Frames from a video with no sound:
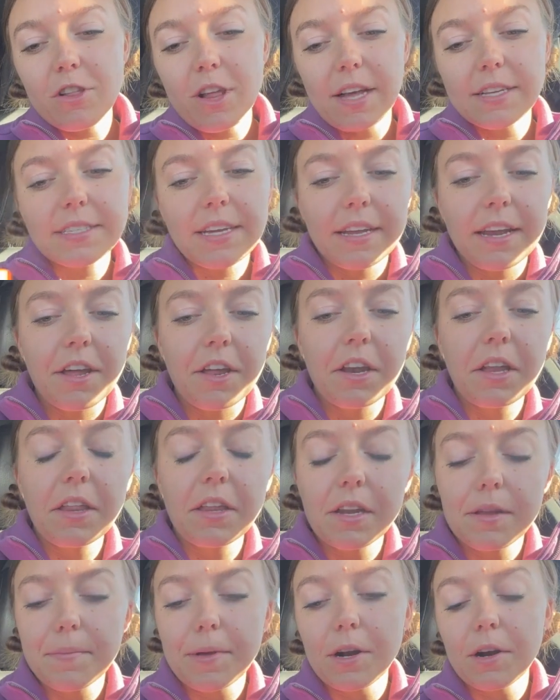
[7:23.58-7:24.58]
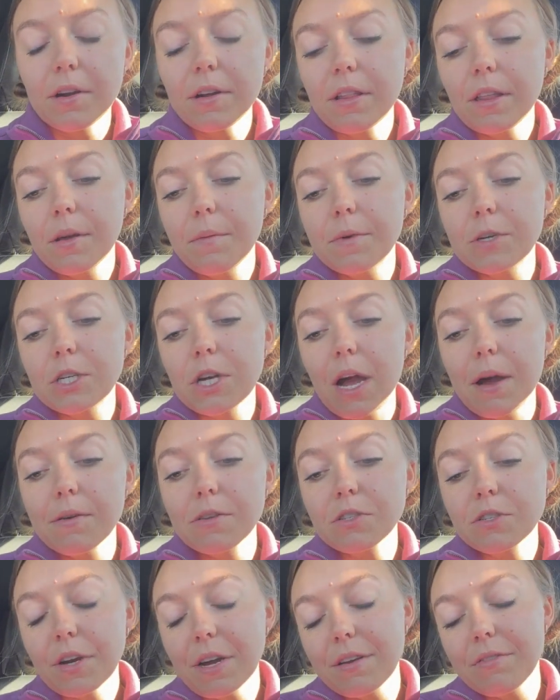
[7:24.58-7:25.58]
Class got out a little bit early, which I
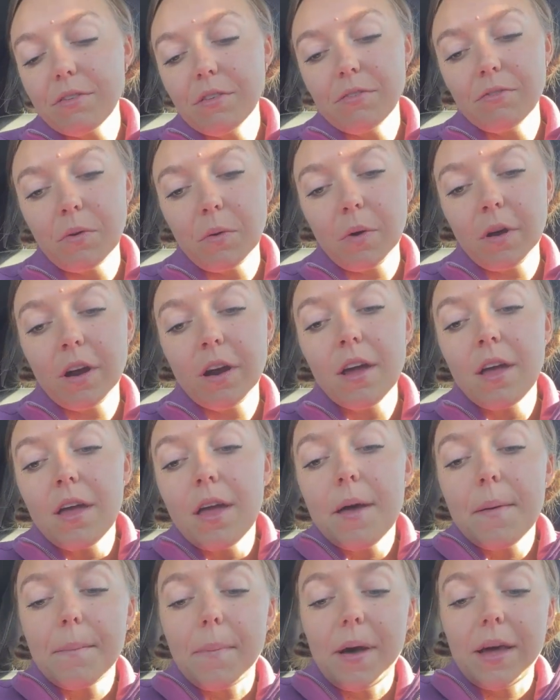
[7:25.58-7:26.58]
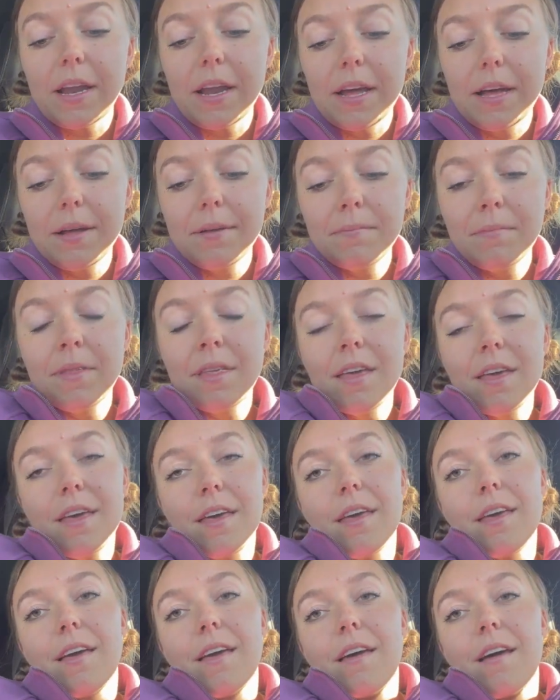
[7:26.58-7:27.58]
was grateful for, but
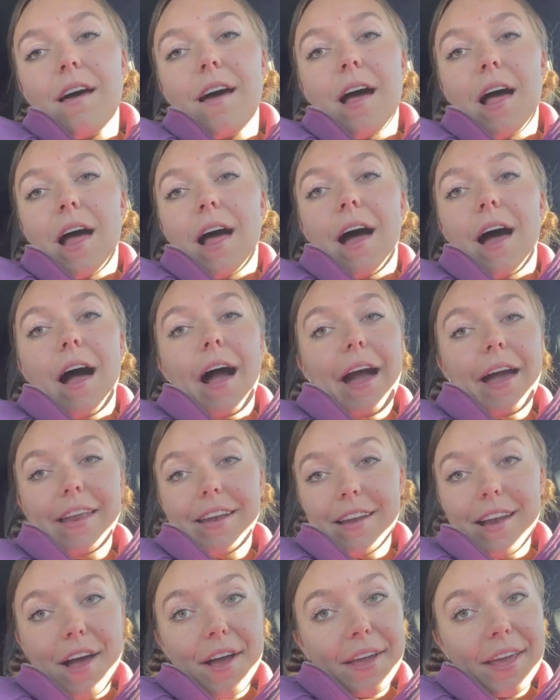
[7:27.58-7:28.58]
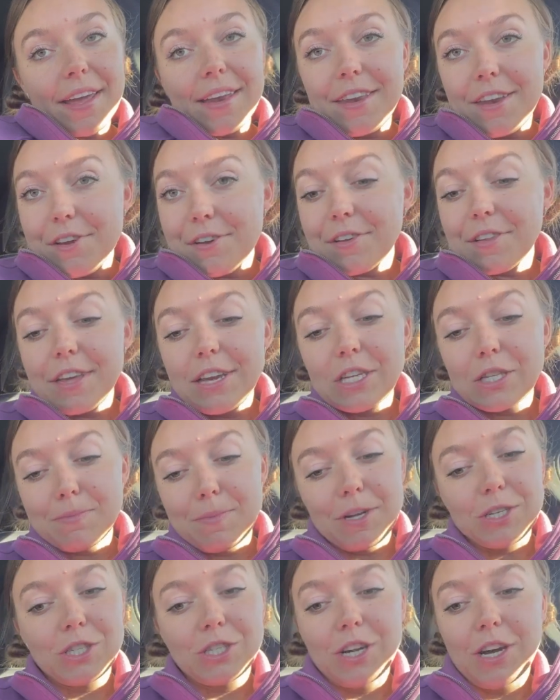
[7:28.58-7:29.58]
I did not get nearly as
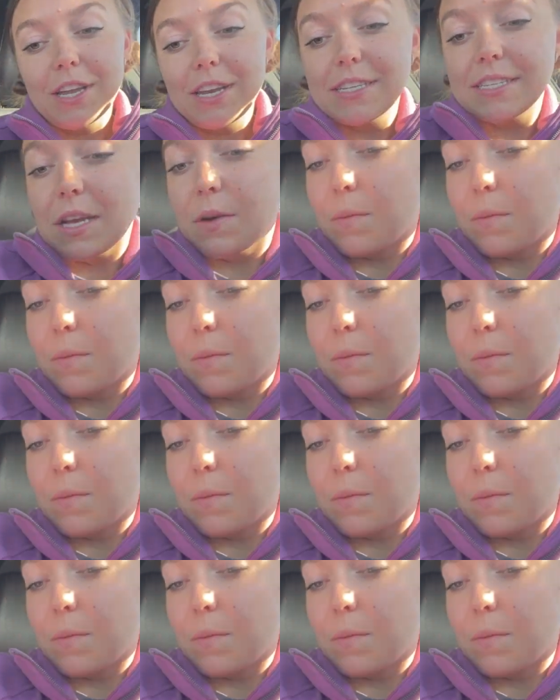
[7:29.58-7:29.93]
much done as I